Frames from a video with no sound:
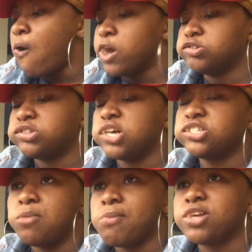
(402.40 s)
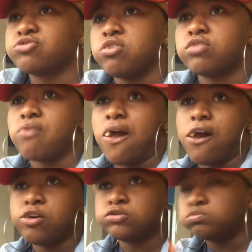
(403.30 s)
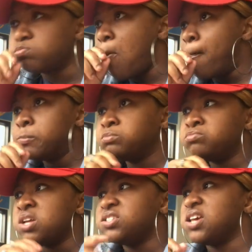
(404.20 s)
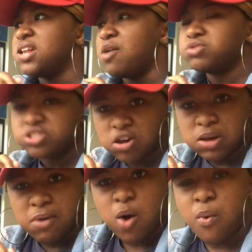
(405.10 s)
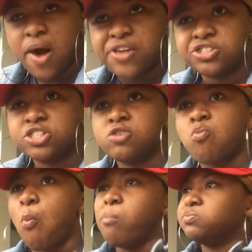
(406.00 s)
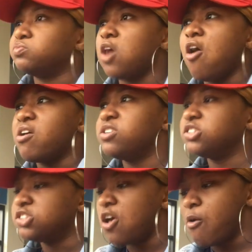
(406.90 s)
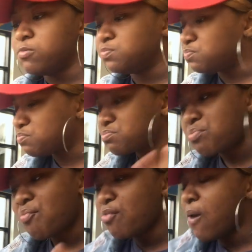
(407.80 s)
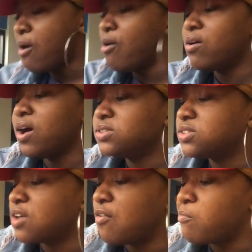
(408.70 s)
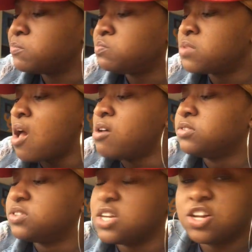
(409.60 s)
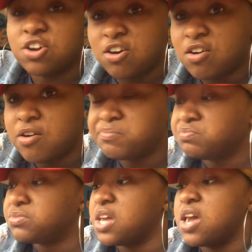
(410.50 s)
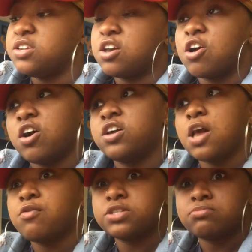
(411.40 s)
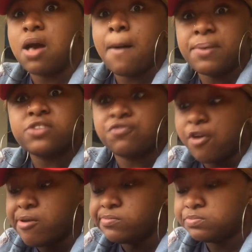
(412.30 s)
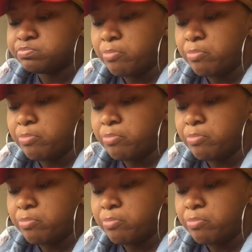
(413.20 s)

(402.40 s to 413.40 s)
it was like some mess going around, saying I was talking about Wanda. All kinds of stuff. All kinds of stuff. Then the girl that was my best friend,